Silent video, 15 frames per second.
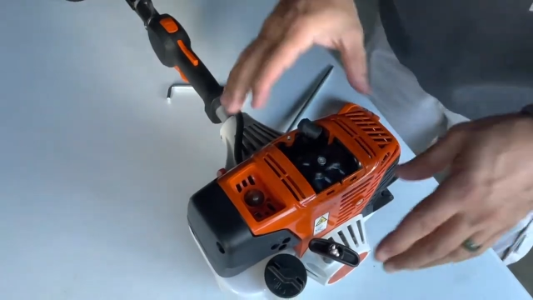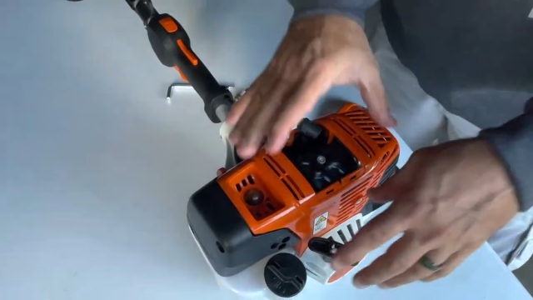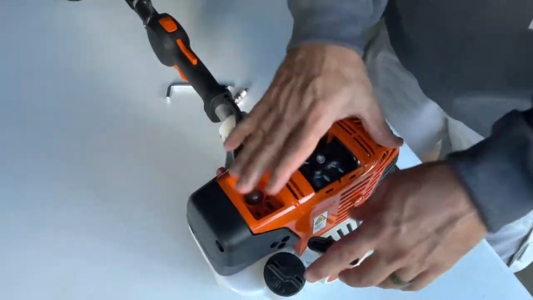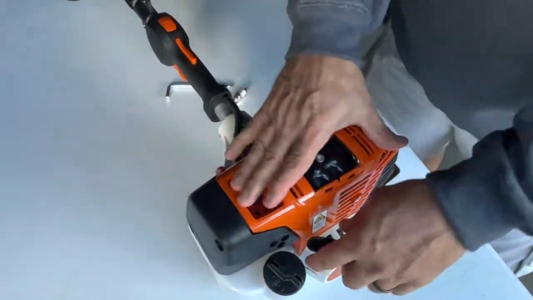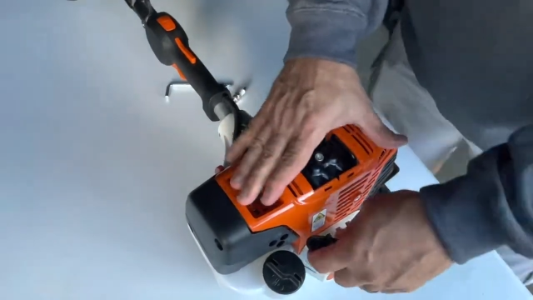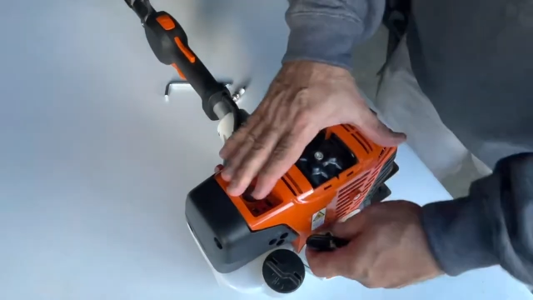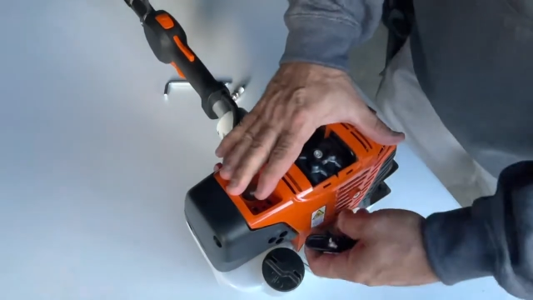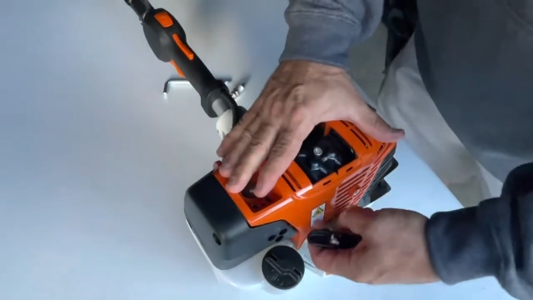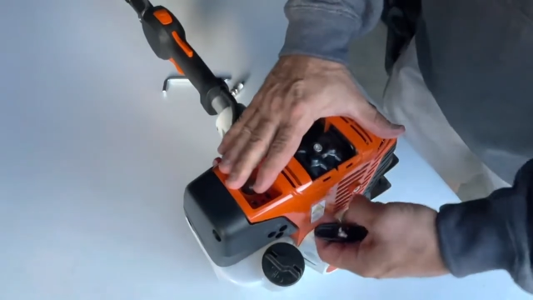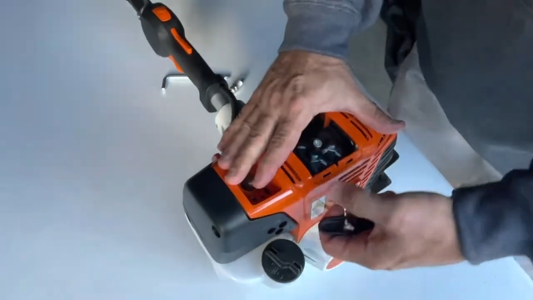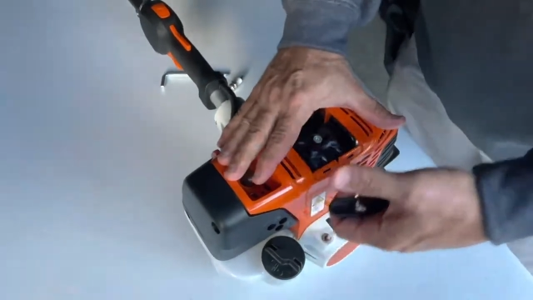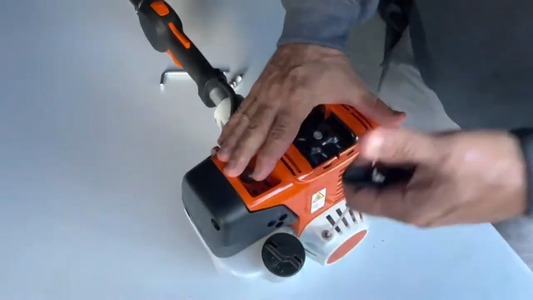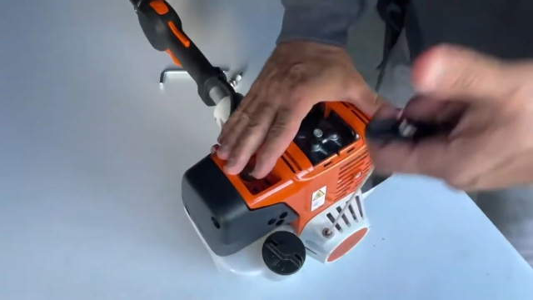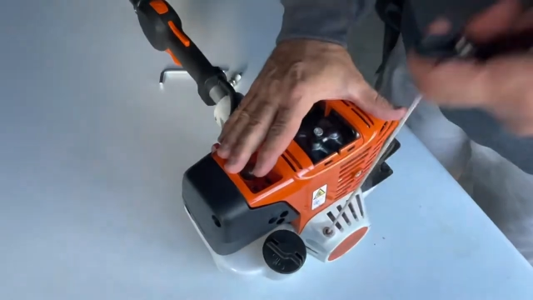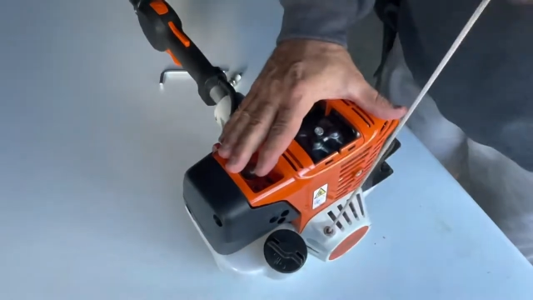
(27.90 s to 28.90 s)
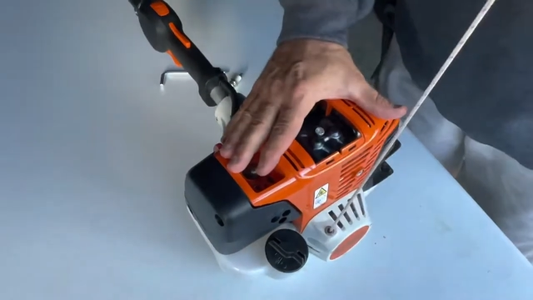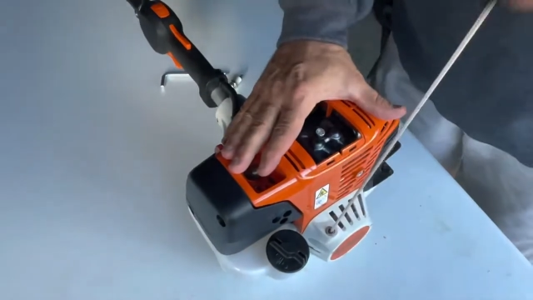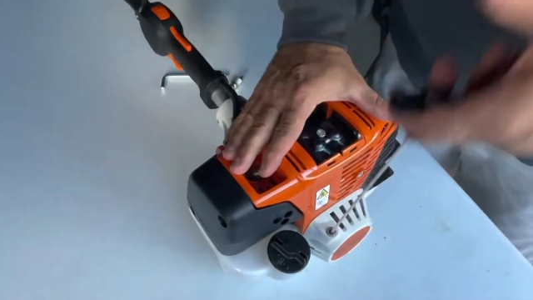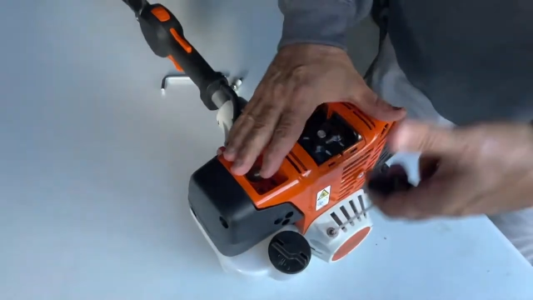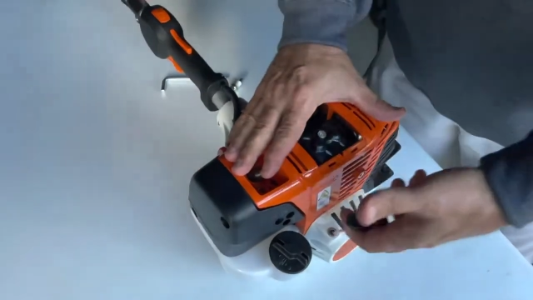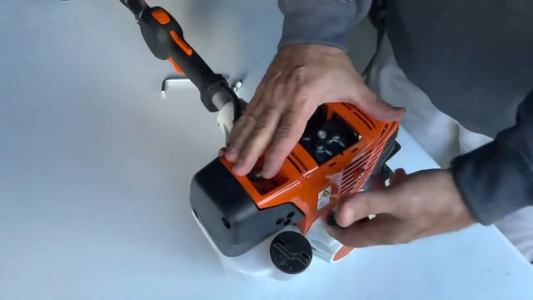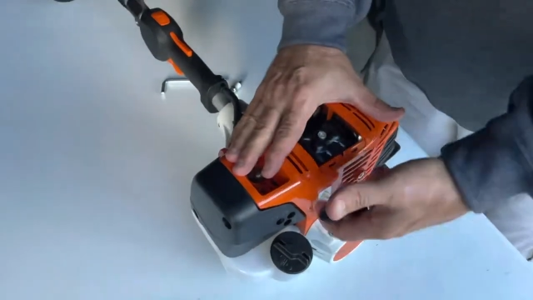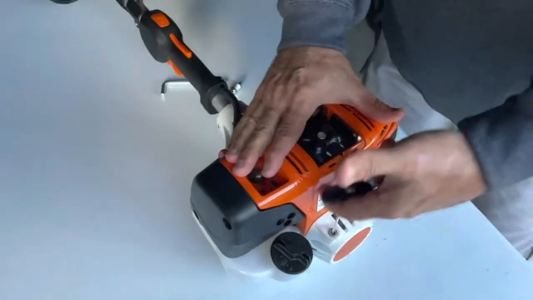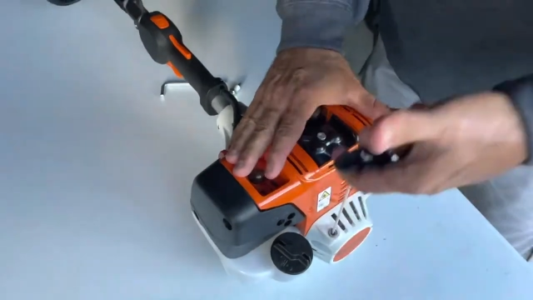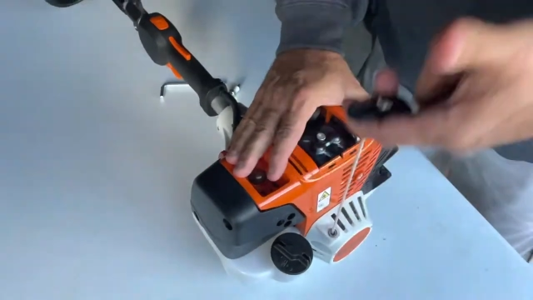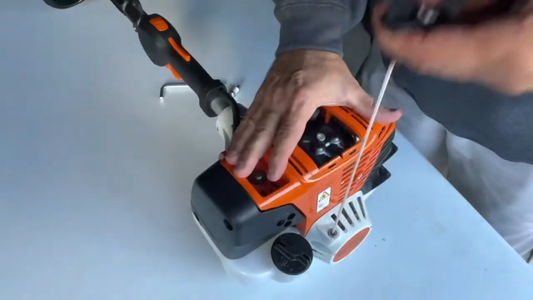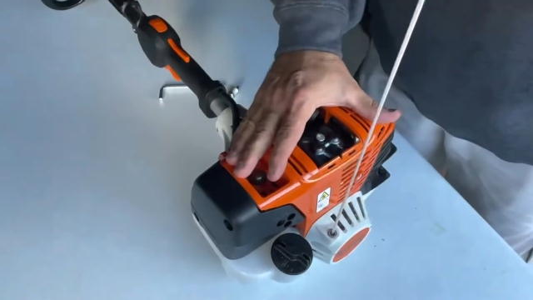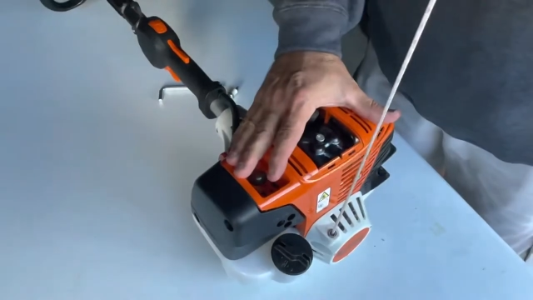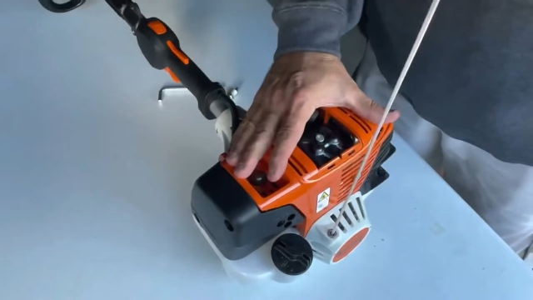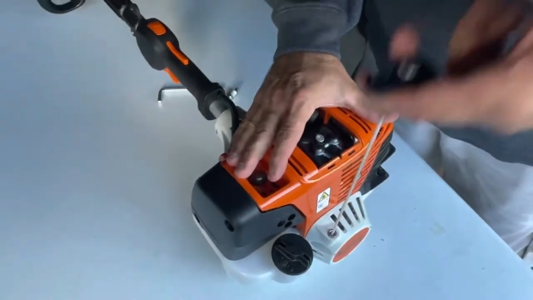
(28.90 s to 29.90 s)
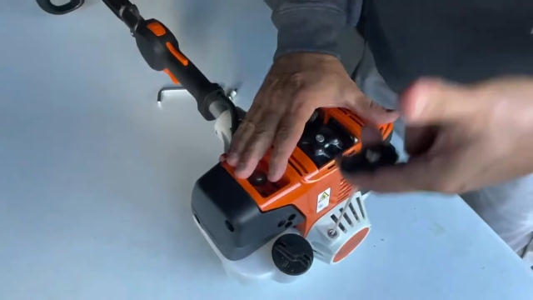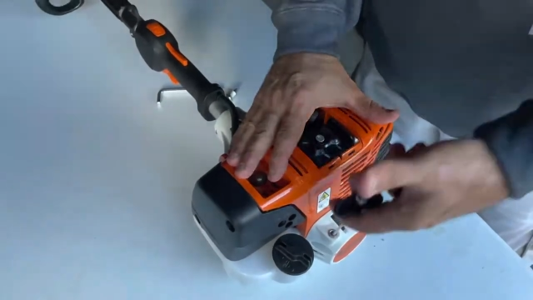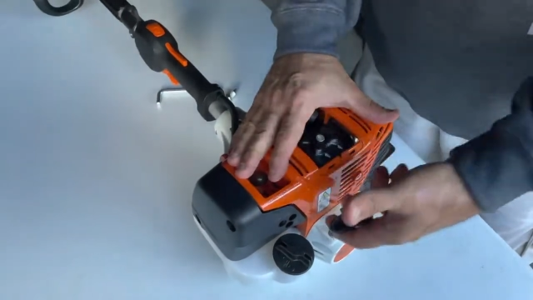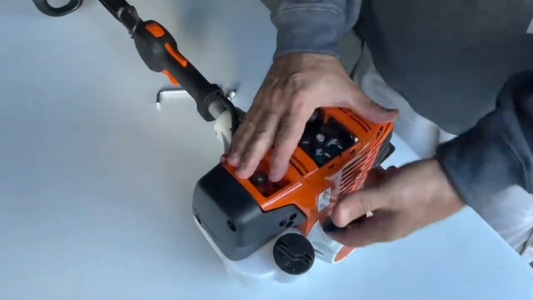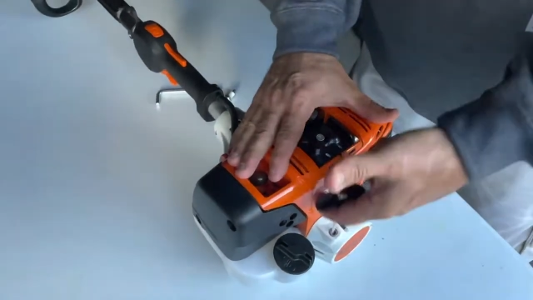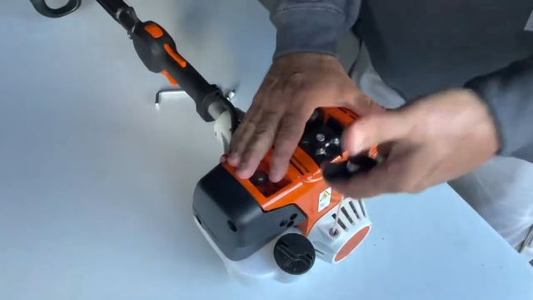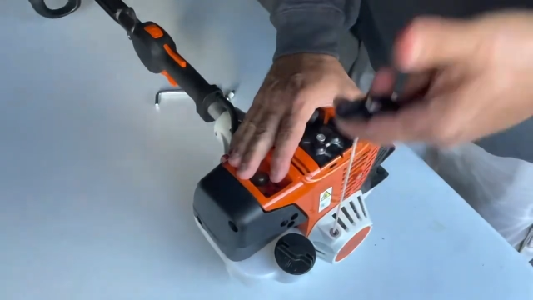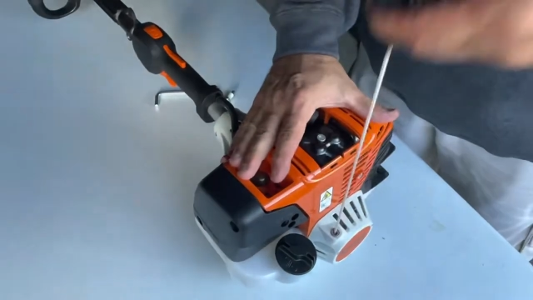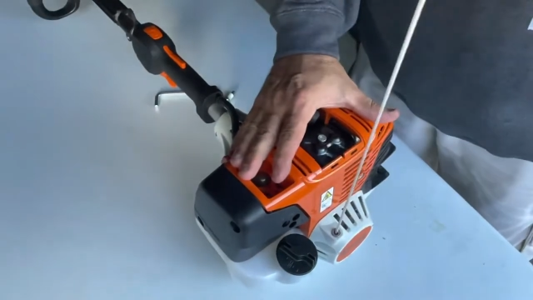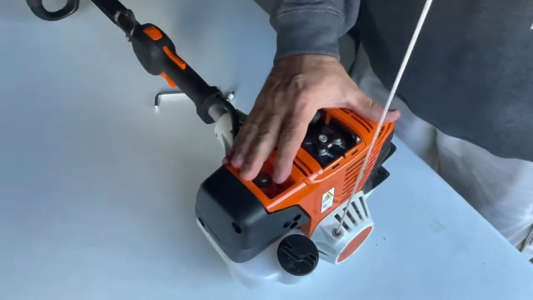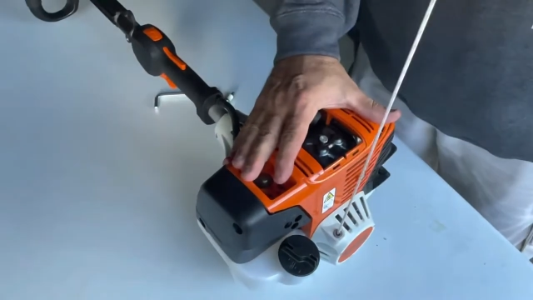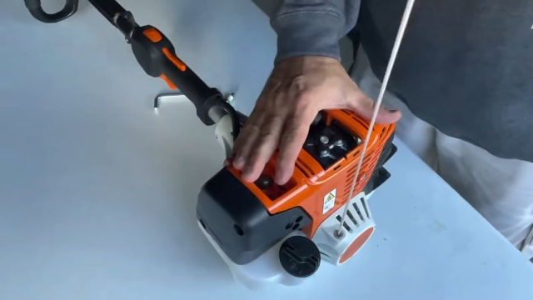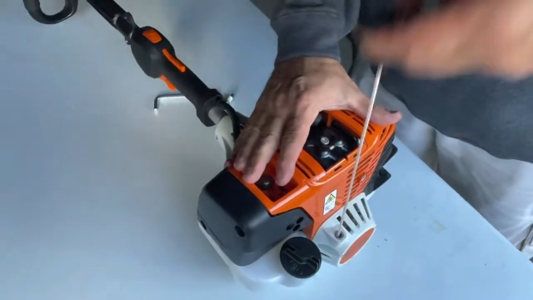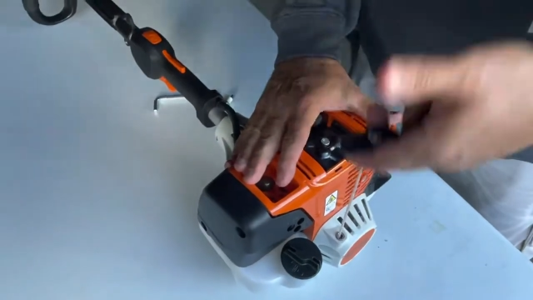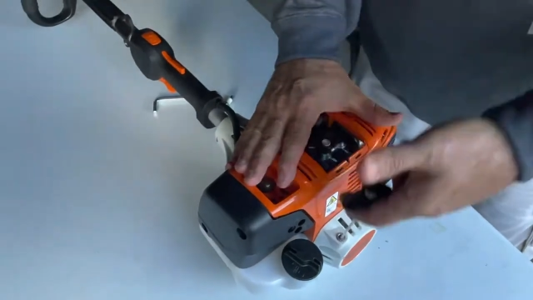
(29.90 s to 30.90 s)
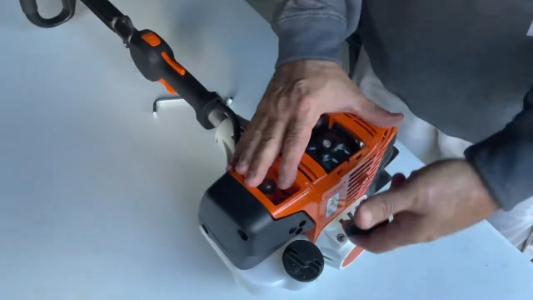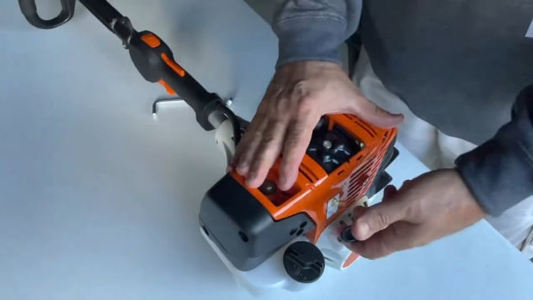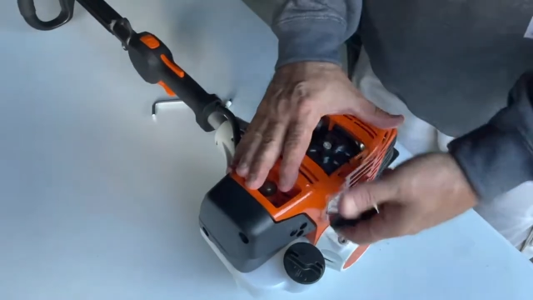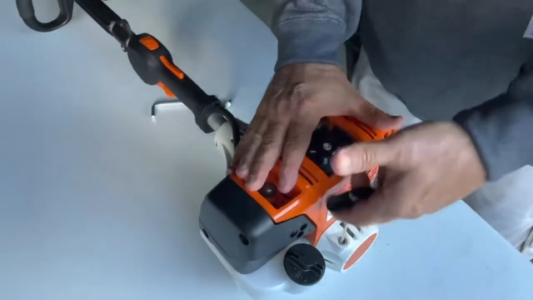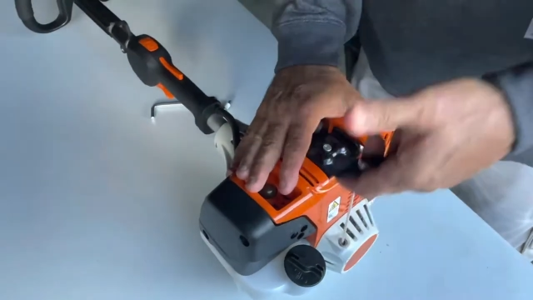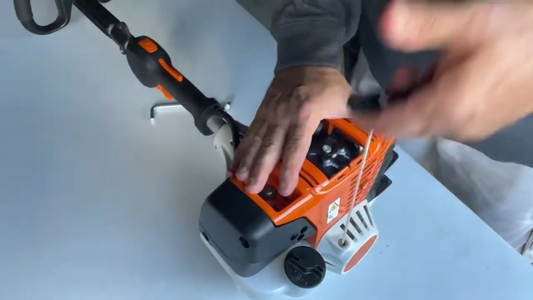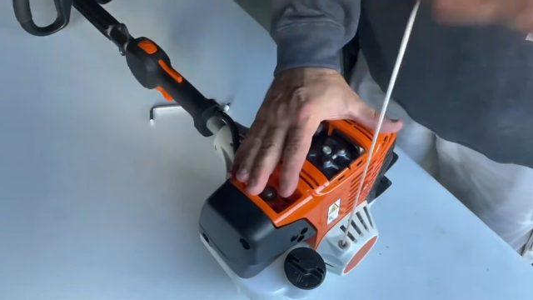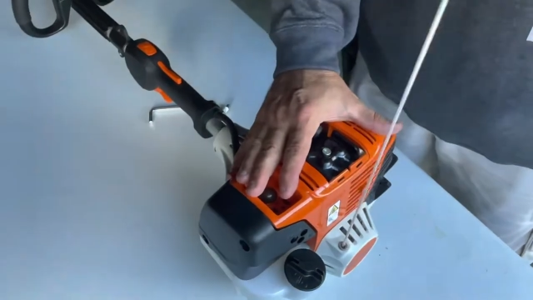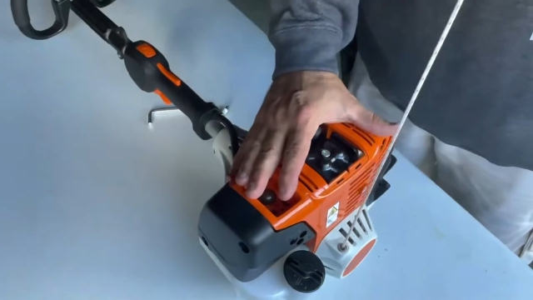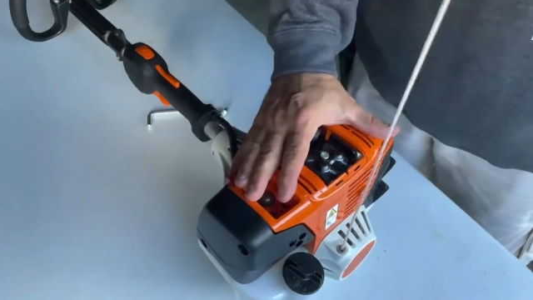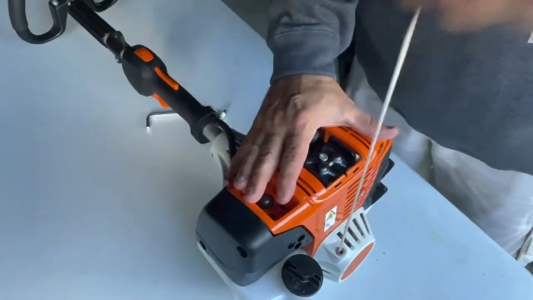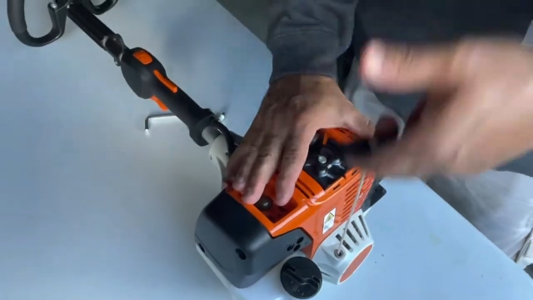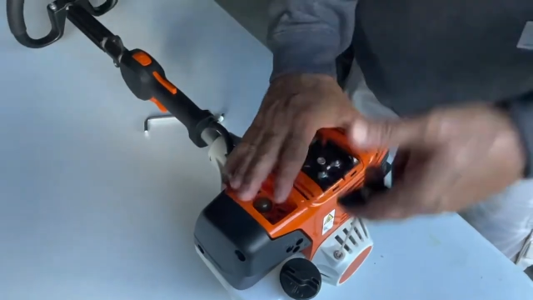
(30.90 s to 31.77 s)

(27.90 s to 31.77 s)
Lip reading: Nobody's mouth can be seen.